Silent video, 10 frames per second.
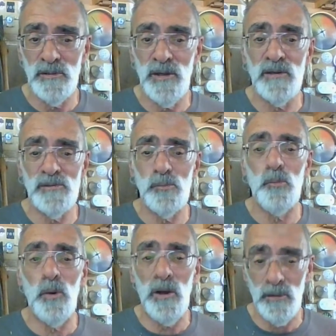as
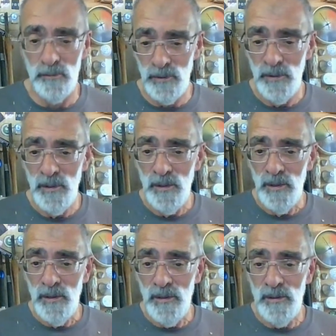well.
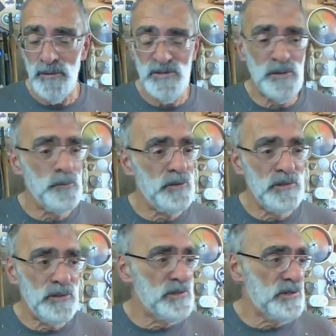Uh, somebody
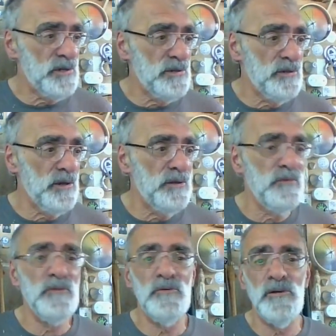did say that they've
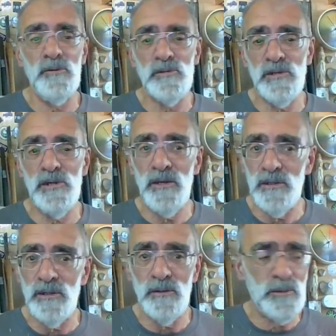even used CA
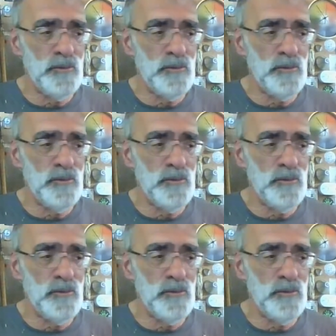glue.